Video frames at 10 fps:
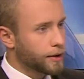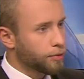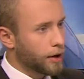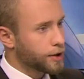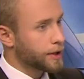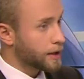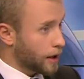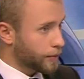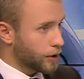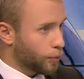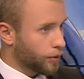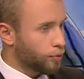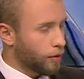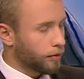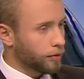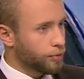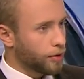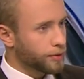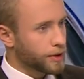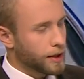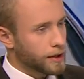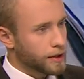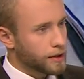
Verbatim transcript: that Russia stopped the withdrawal process?